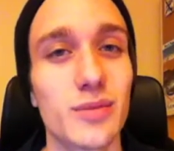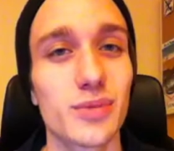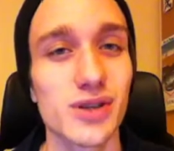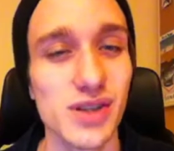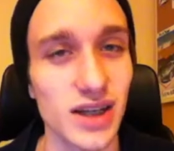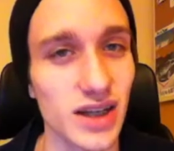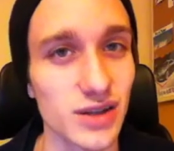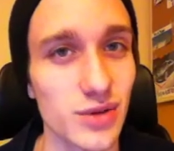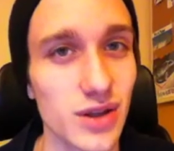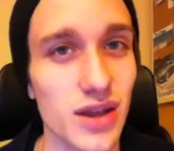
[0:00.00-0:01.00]
Personally
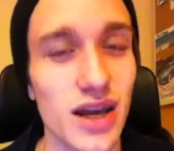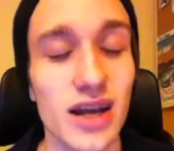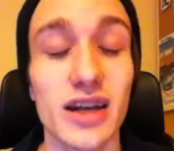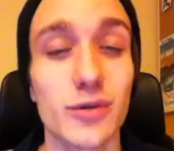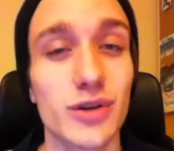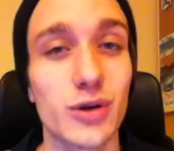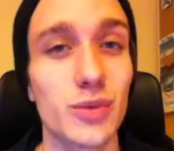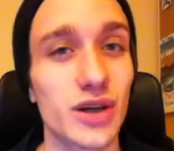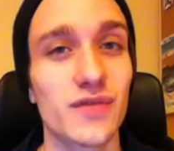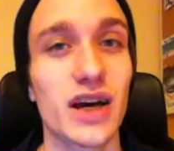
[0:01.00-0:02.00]
connect with you there, and I really
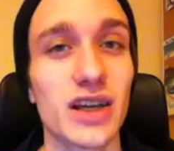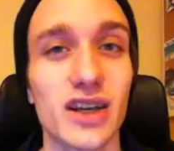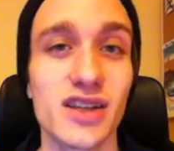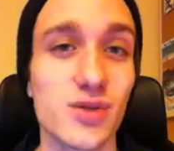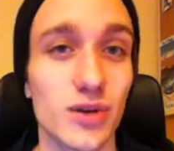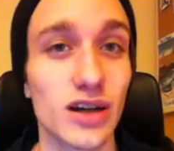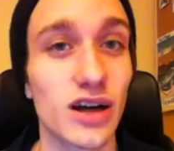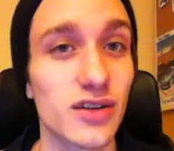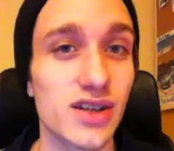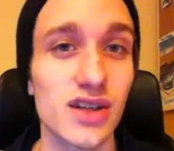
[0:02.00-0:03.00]
hope you got value out of this
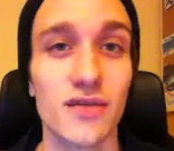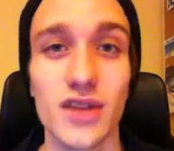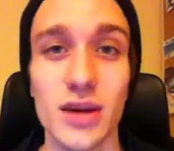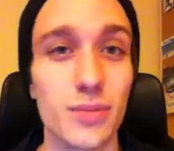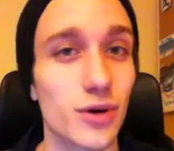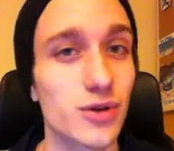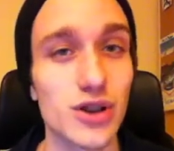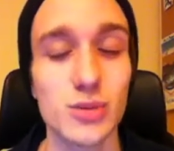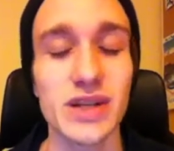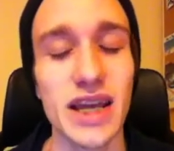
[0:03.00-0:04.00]
regardless of the
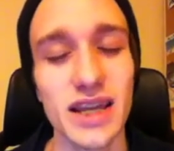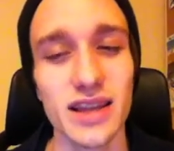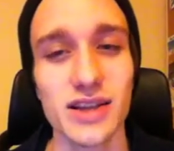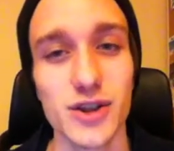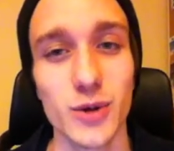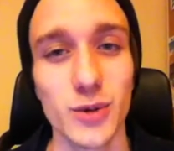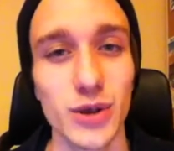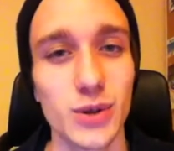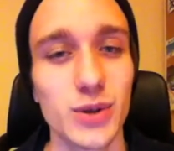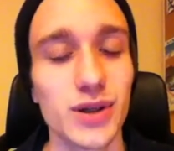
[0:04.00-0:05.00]
approach you take. That's
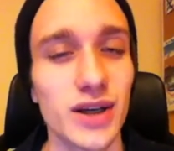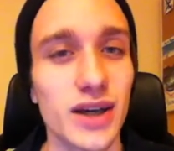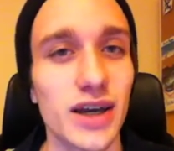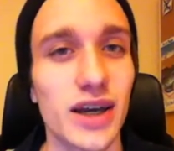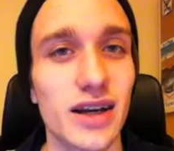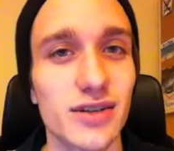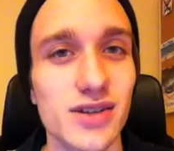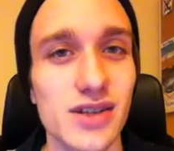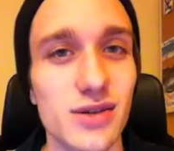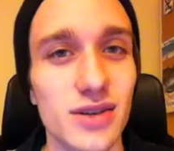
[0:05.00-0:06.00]
totally cool, and I'll
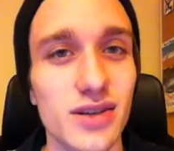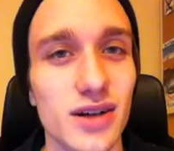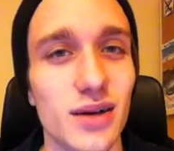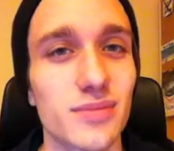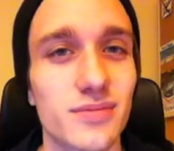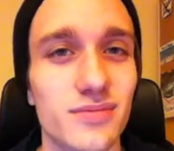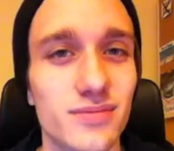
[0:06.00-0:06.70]
see you at the top.